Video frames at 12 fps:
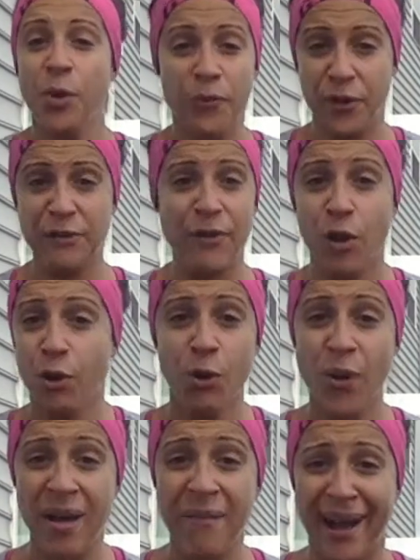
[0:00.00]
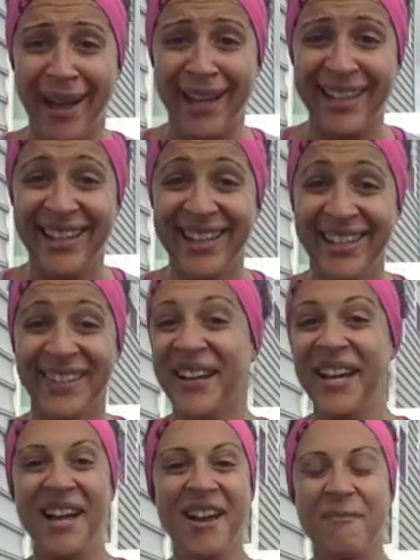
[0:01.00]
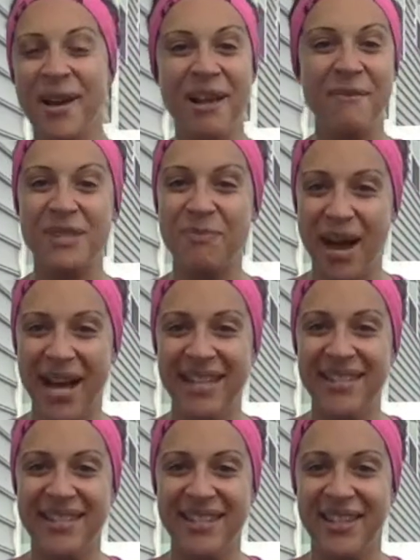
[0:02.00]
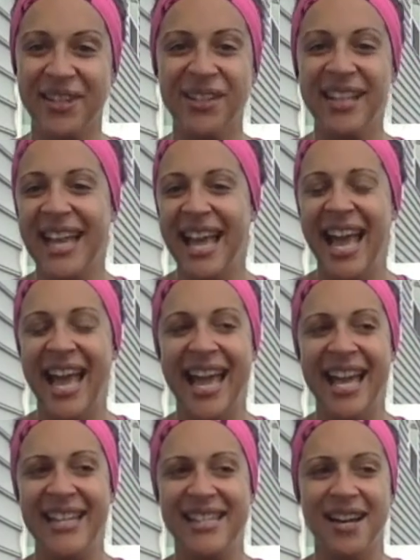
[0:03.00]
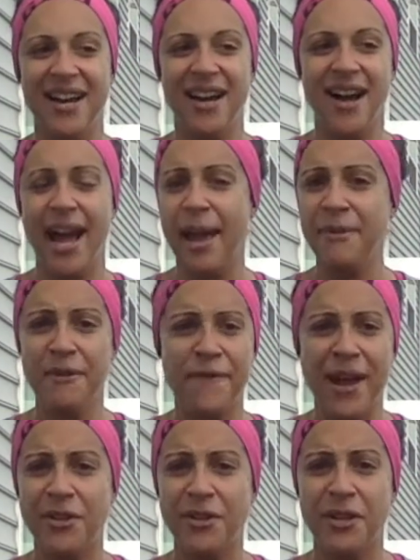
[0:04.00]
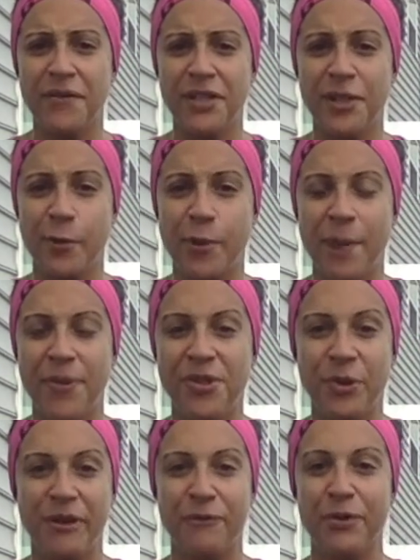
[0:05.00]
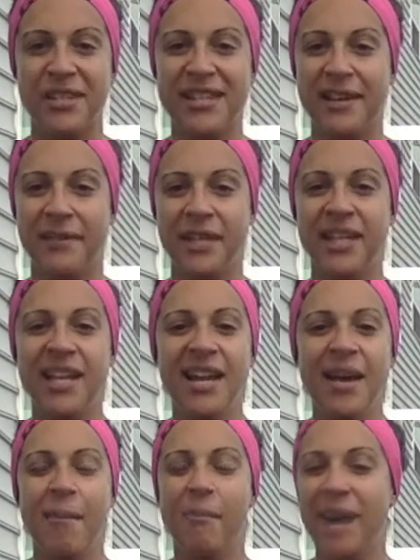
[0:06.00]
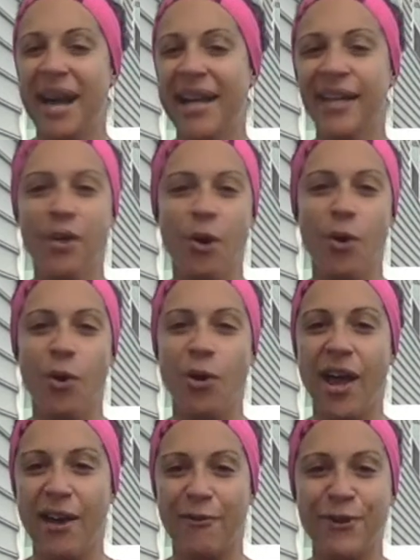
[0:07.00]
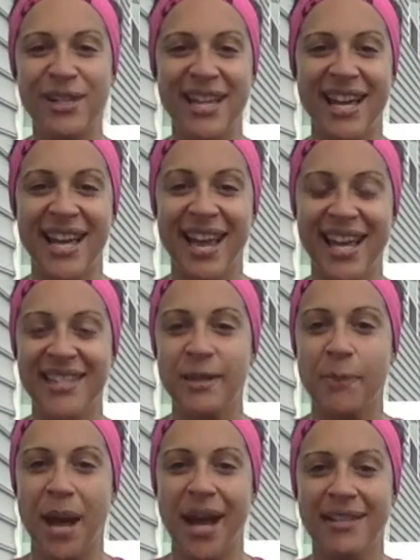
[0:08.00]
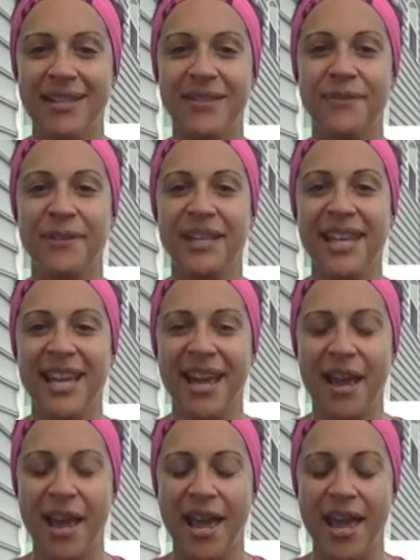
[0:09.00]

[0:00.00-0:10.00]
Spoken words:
First of all, who am I? My name is Madi Still, and I'm the founder of Still Preppin' 24/7. My goal every day is to positively